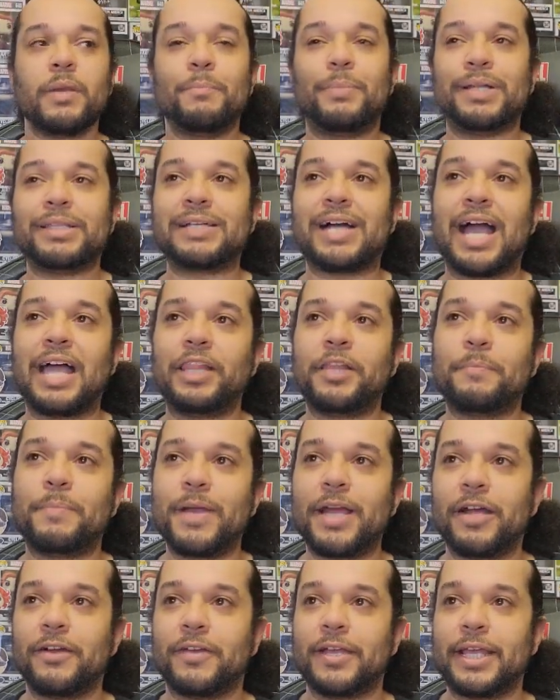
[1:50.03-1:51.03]
But Tyler
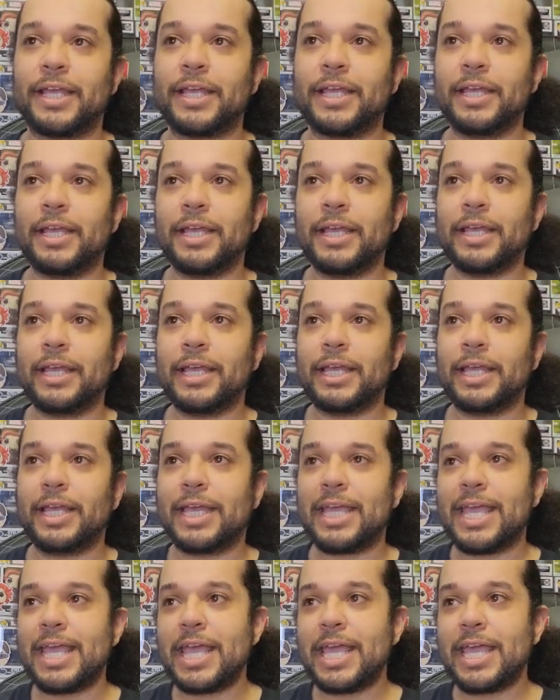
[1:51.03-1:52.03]
Perry,
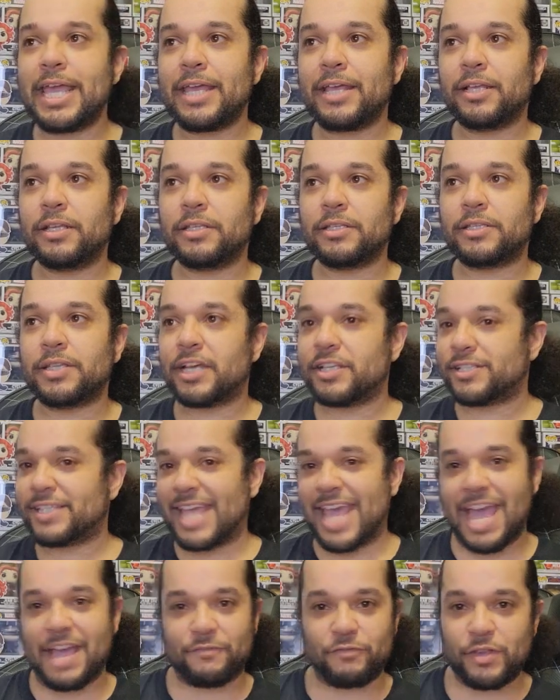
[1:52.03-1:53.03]
he
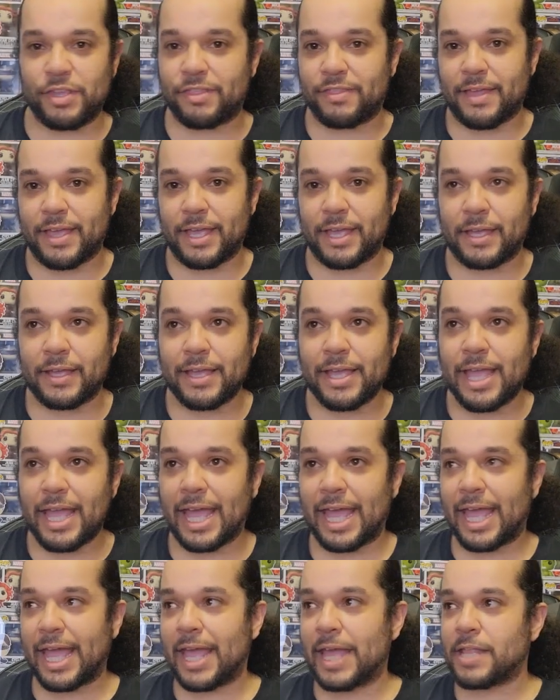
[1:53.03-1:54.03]
does everything.
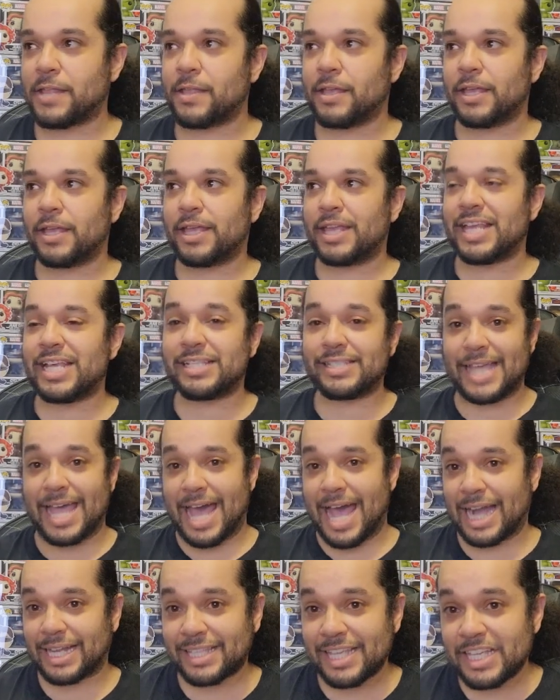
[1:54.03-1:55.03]
And his
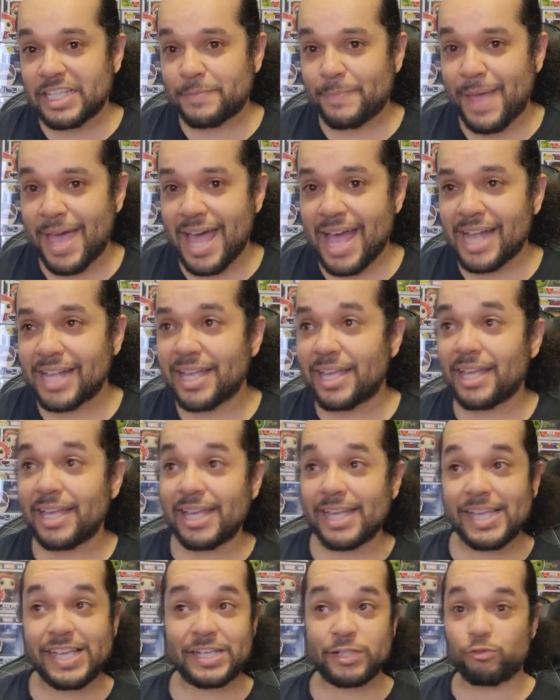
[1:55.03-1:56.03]
acting's bad.
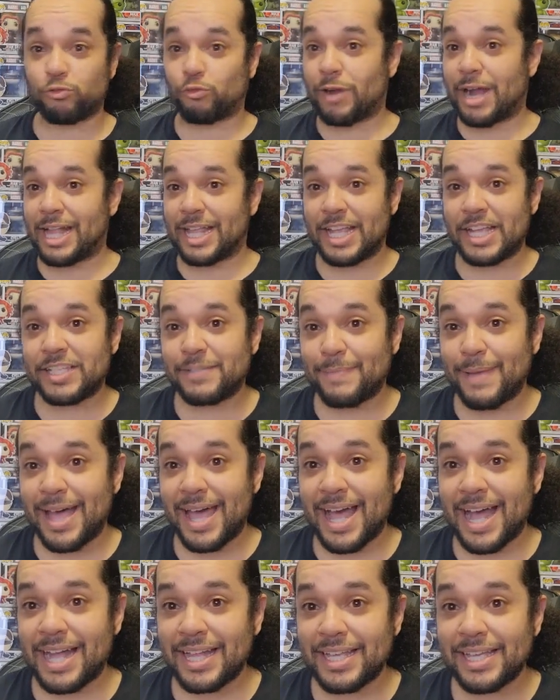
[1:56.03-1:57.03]
His writing's
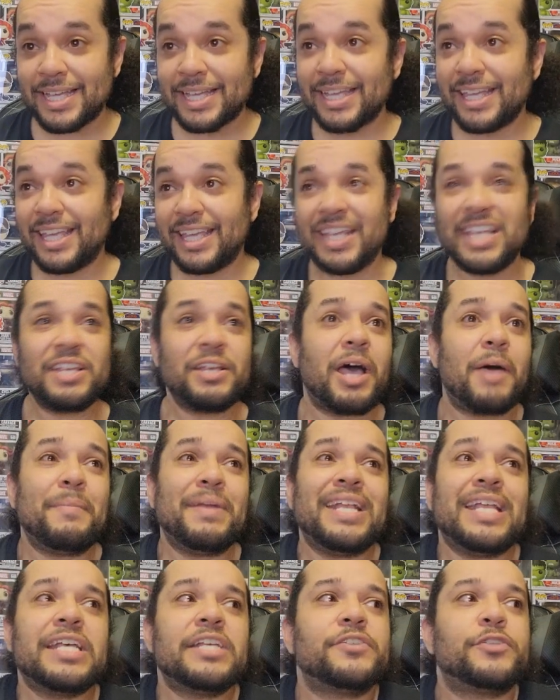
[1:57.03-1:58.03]
bad.
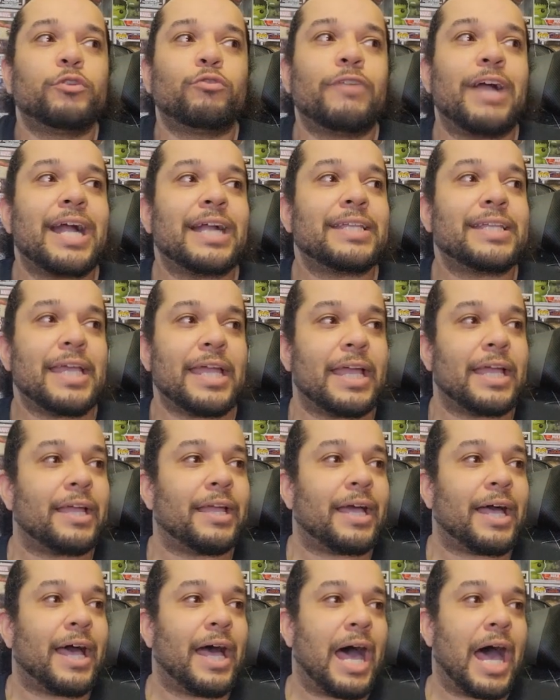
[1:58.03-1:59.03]
His
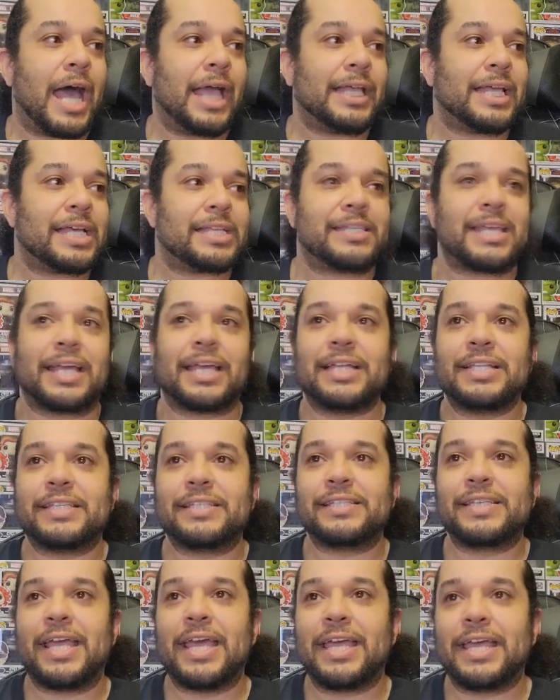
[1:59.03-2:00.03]
directing, I guess I can
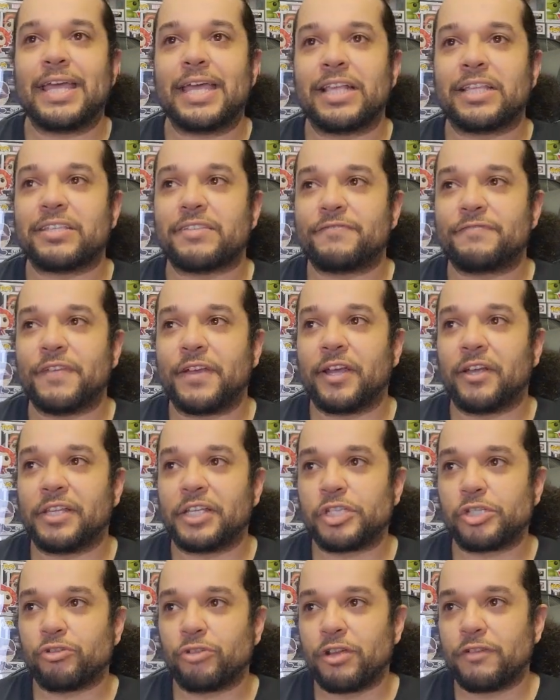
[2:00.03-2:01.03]
say it's
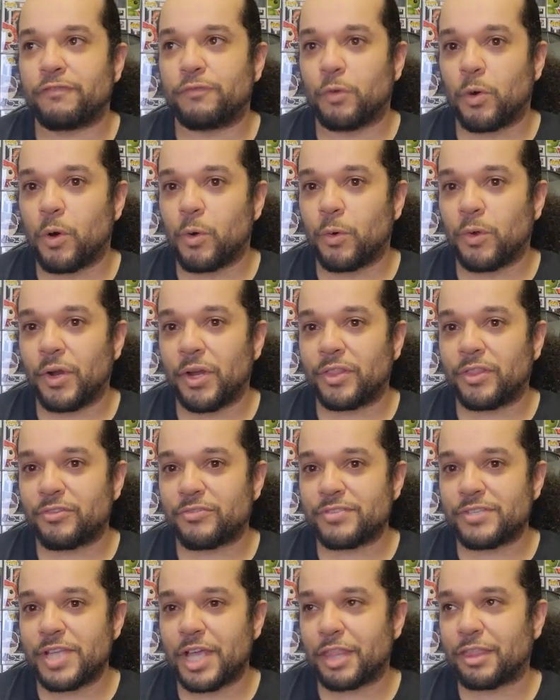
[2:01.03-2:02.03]
fairly straightforward.
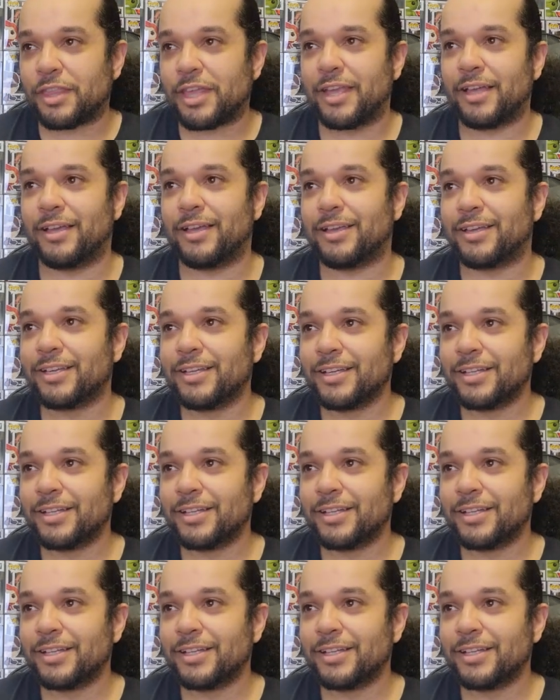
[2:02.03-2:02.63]
There's nothing